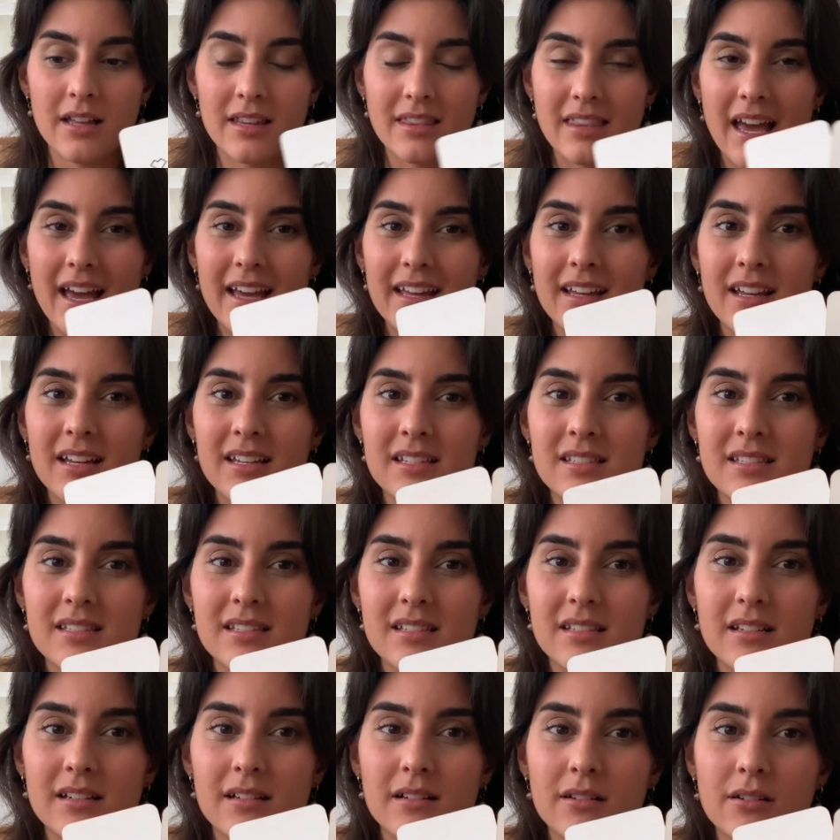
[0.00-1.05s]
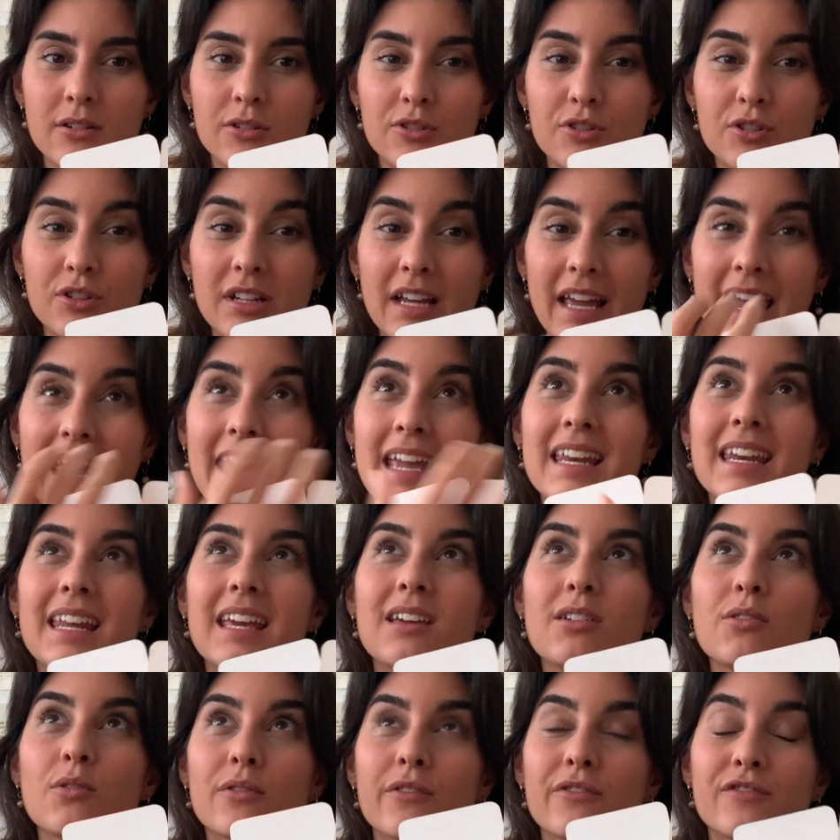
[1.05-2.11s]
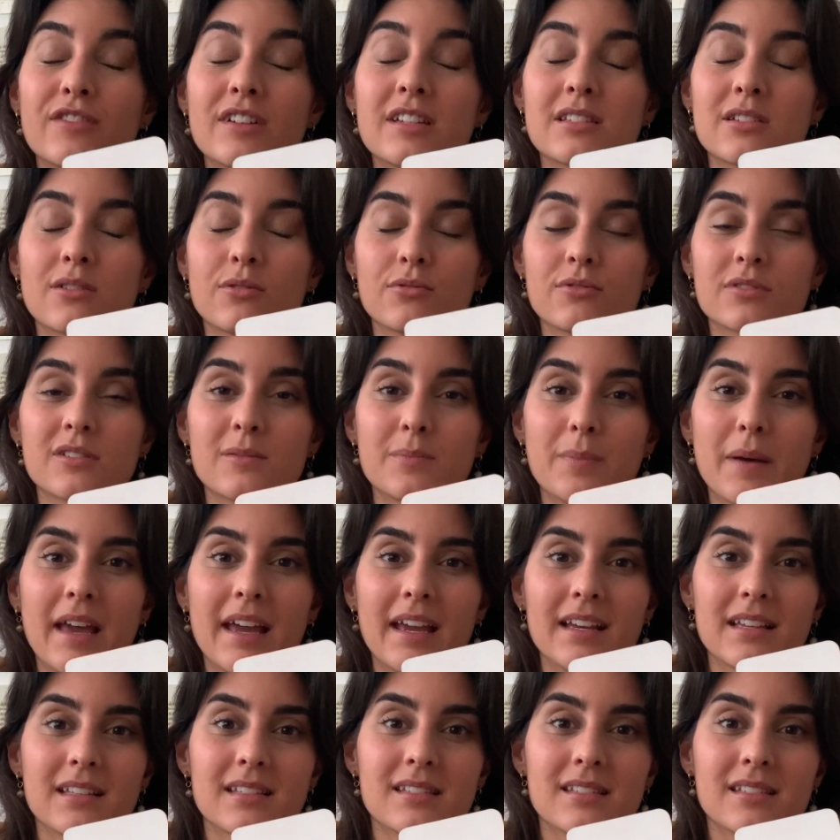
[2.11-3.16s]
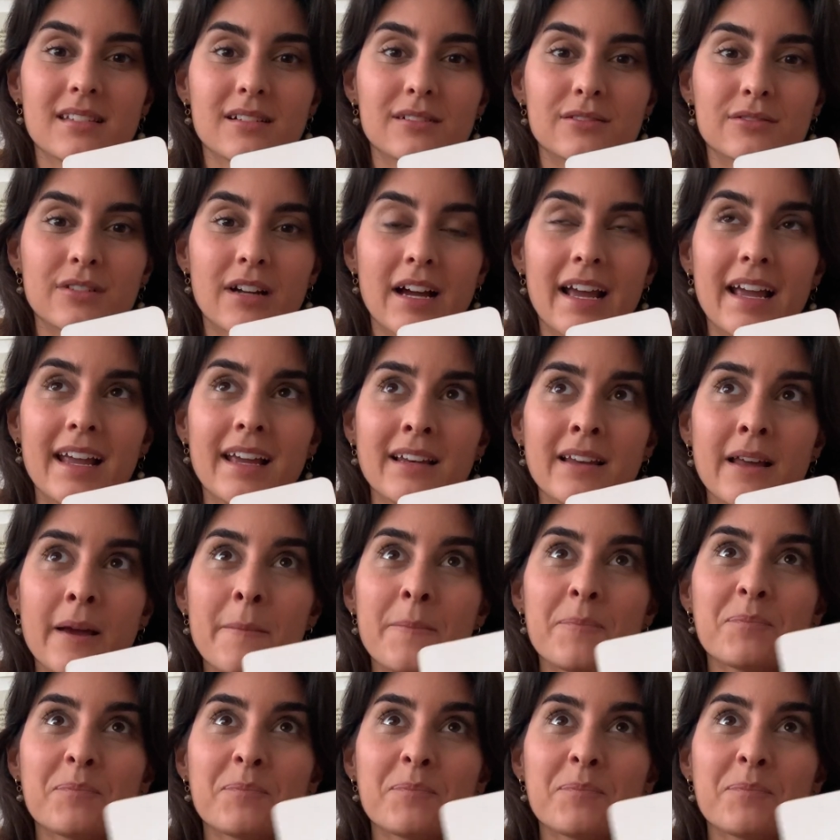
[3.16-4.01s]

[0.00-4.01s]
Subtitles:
that is creating your physical space, right?